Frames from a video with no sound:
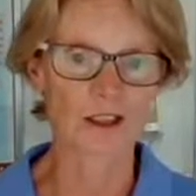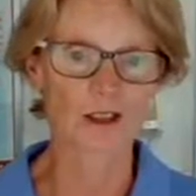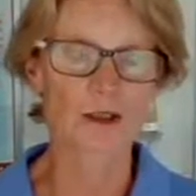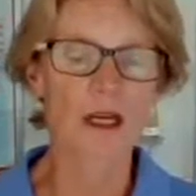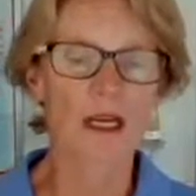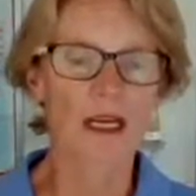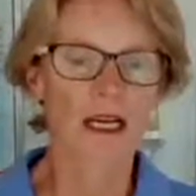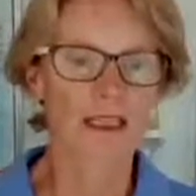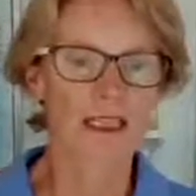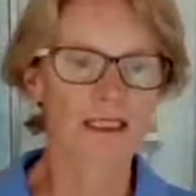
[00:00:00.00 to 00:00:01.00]
So
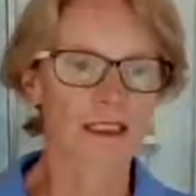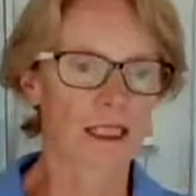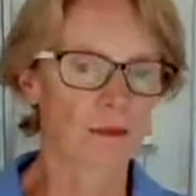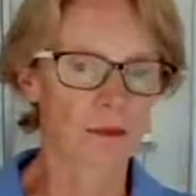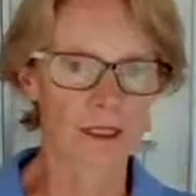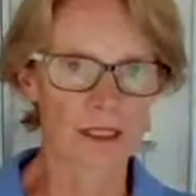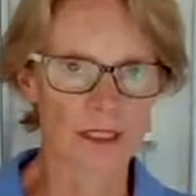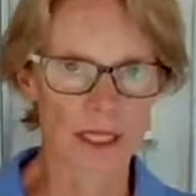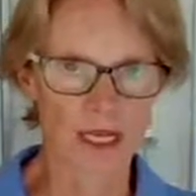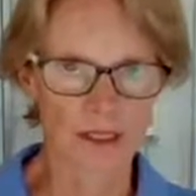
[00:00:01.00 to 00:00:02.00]
I had a couple
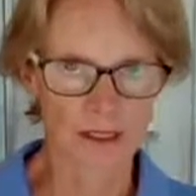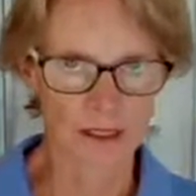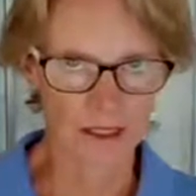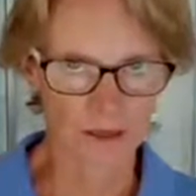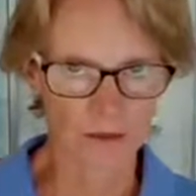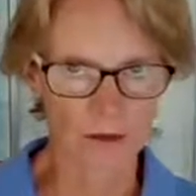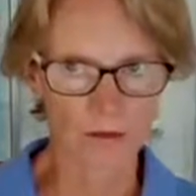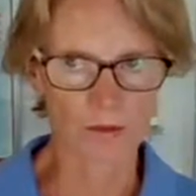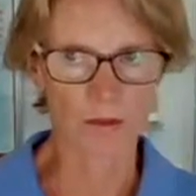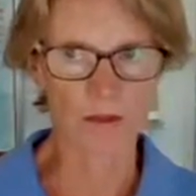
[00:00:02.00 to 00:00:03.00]
yesterday that said they both
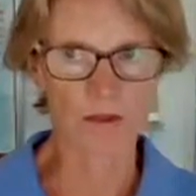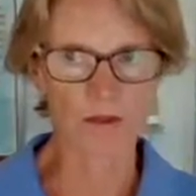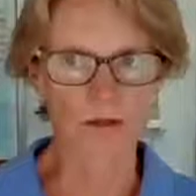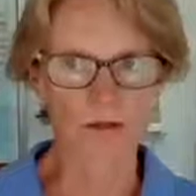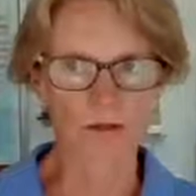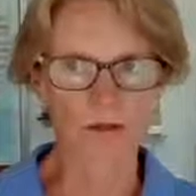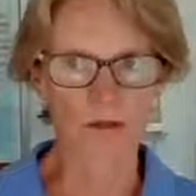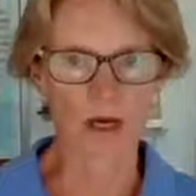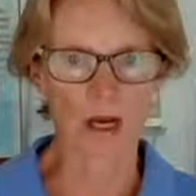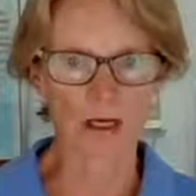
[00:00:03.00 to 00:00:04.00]
wanted to
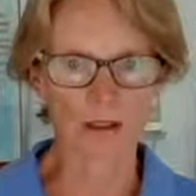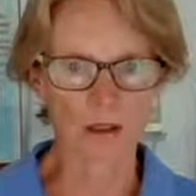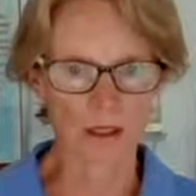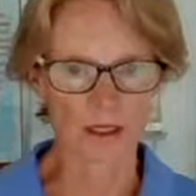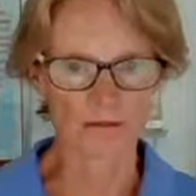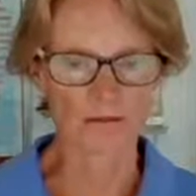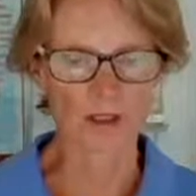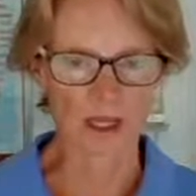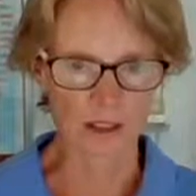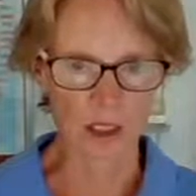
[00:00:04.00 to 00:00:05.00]
train
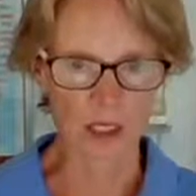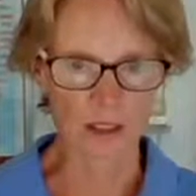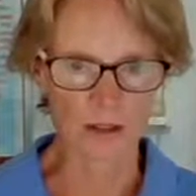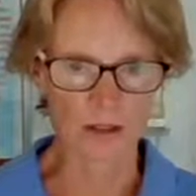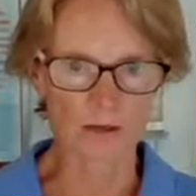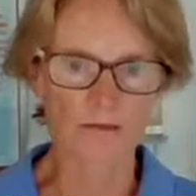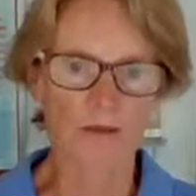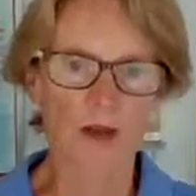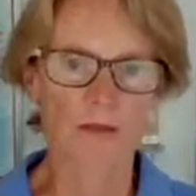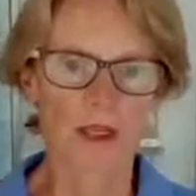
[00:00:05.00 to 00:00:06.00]
flying changes,
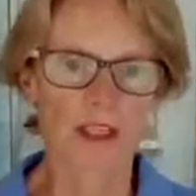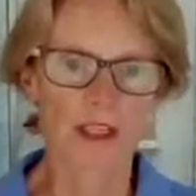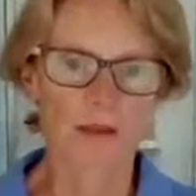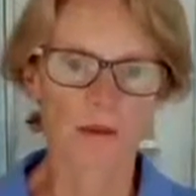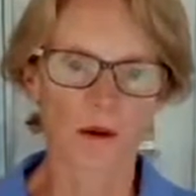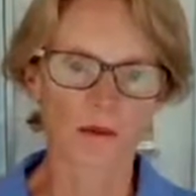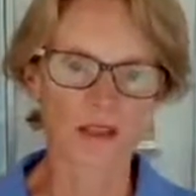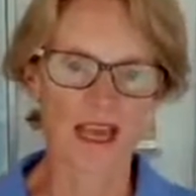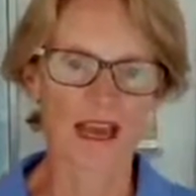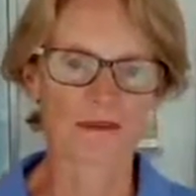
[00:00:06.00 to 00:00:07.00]
but what was
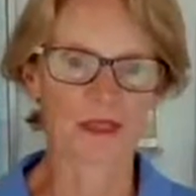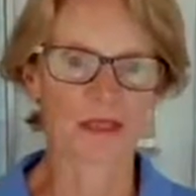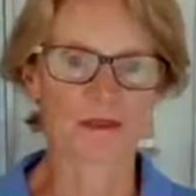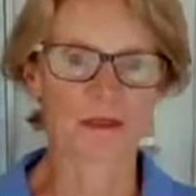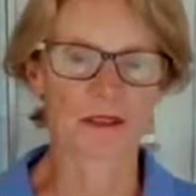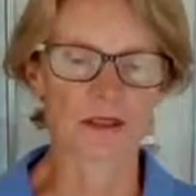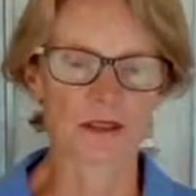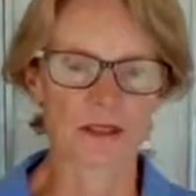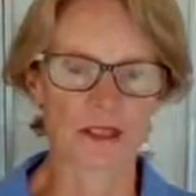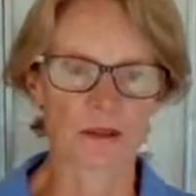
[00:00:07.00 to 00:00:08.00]
happening was that
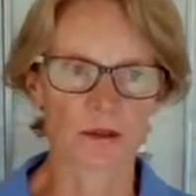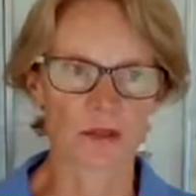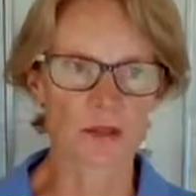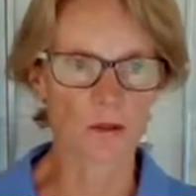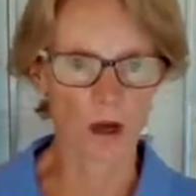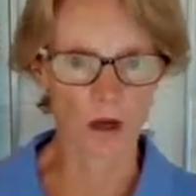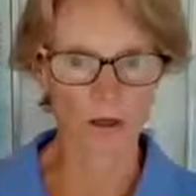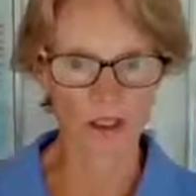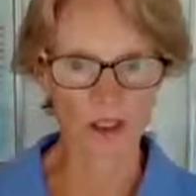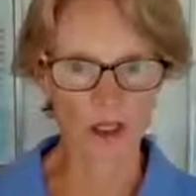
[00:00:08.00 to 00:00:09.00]
their horses were
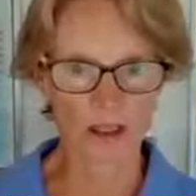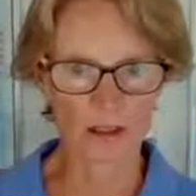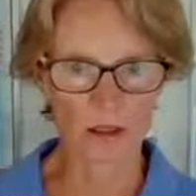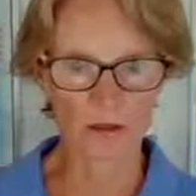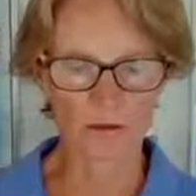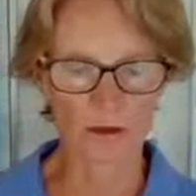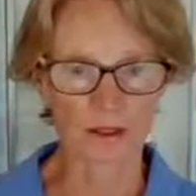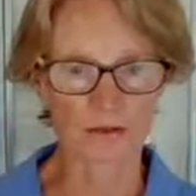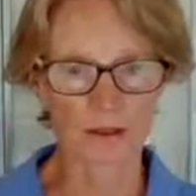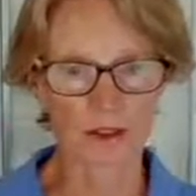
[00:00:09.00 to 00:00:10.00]
only changing in
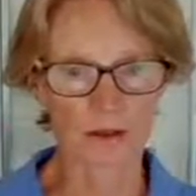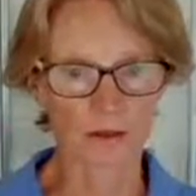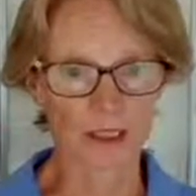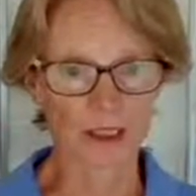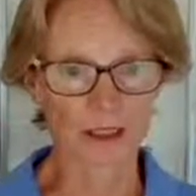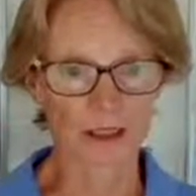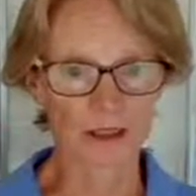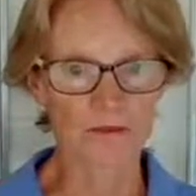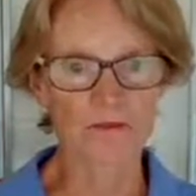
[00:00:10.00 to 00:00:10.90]
front and not behind.